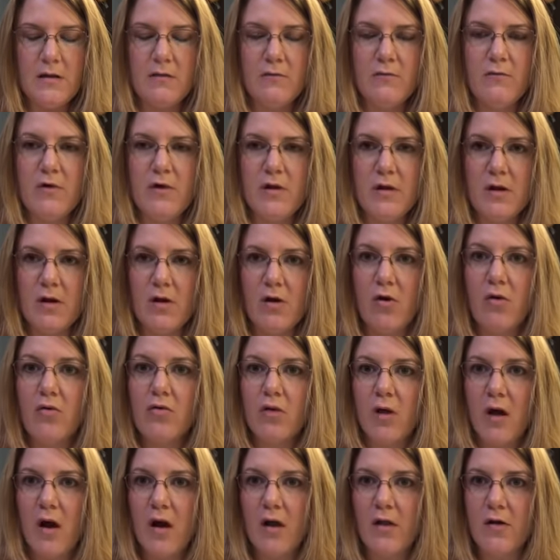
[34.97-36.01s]
one of the
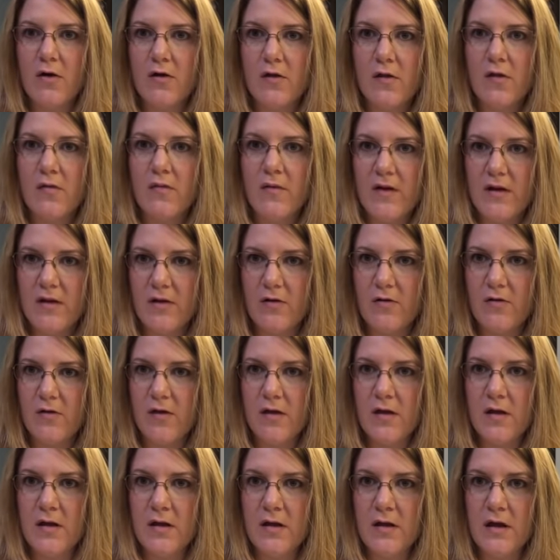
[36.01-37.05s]
gold collared
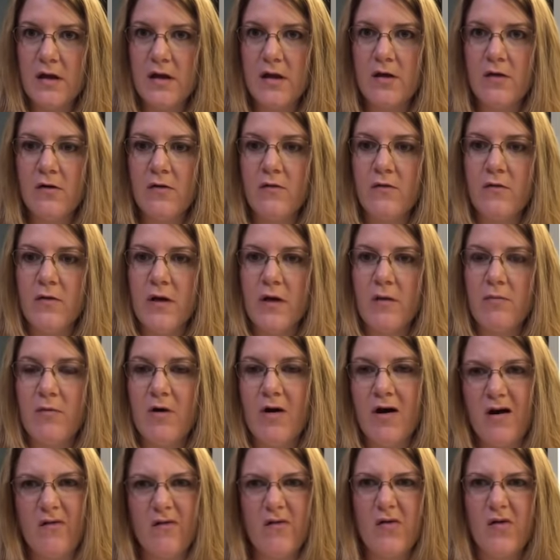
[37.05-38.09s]
sweaters. You know, the
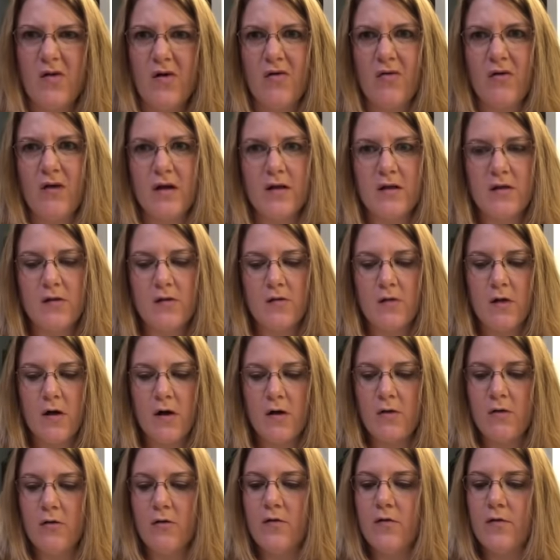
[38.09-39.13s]
harvest gold kind of
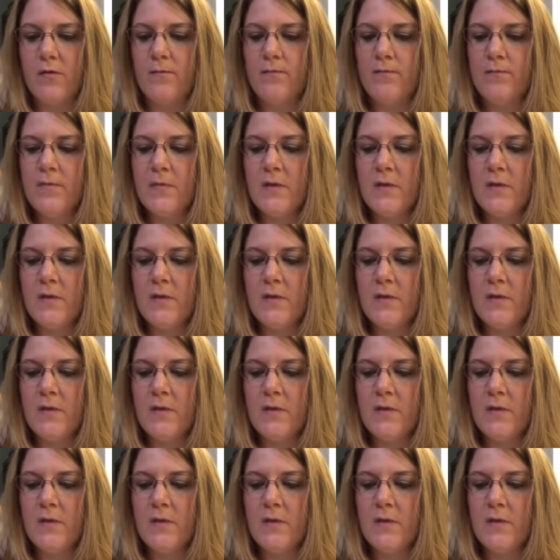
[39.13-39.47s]
collars.